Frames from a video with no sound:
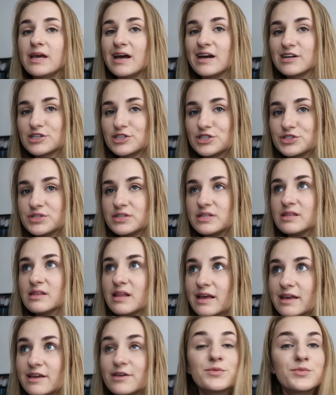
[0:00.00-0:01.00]
actually
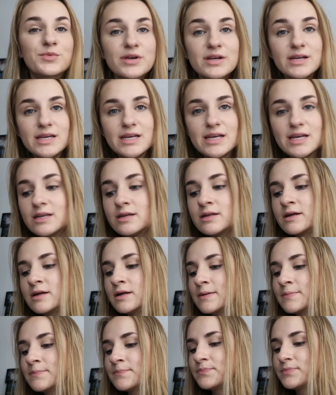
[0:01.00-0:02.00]
like reading it,
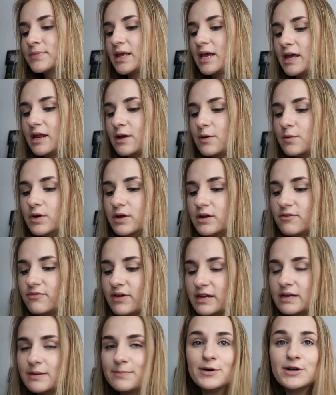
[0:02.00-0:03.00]
and I want to
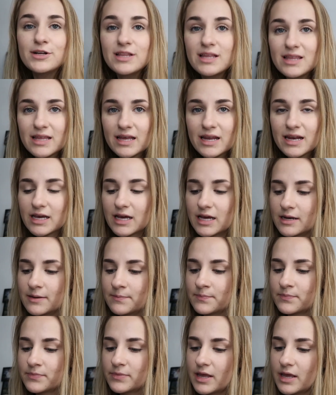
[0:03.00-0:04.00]
find a book like that again.
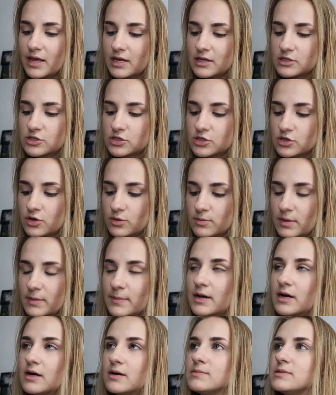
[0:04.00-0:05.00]
And so my
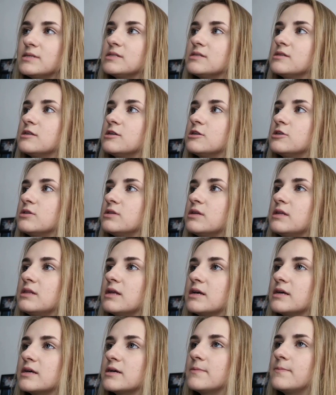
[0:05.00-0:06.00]
mom is literally
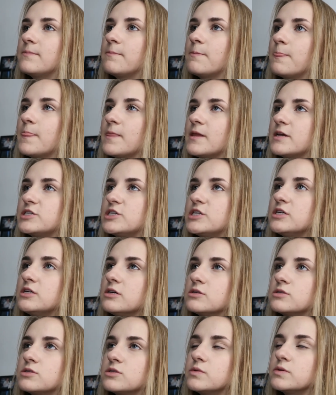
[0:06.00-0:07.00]
like, she
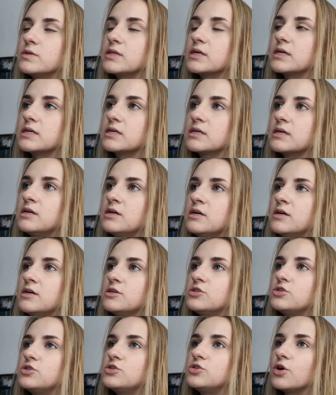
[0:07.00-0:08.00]
goes through like
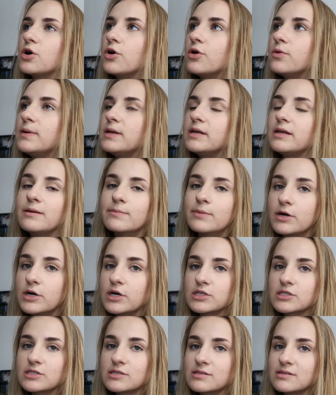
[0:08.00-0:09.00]
so many
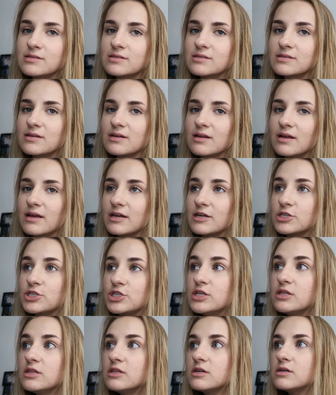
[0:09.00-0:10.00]
books. Like,
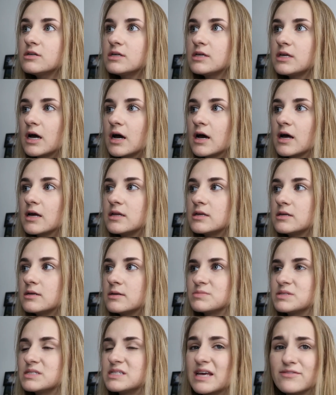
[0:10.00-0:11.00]
she literally got
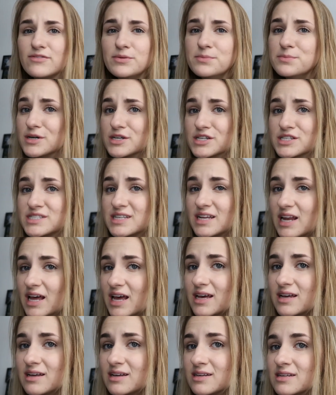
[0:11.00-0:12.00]
7 books
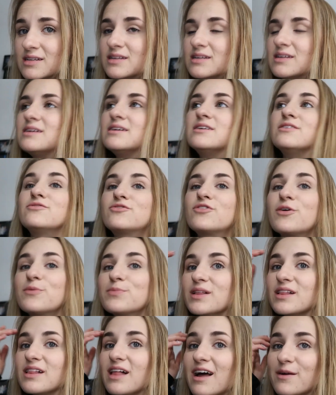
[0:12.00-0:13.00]
today
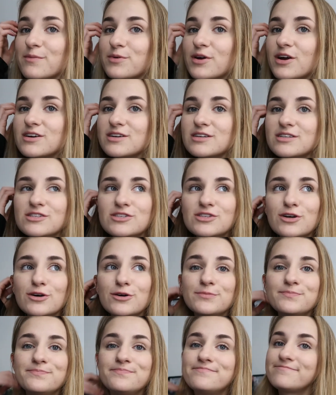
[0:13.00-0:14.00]
from the library.
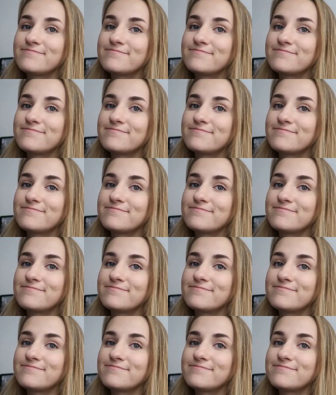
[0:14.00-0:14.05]
So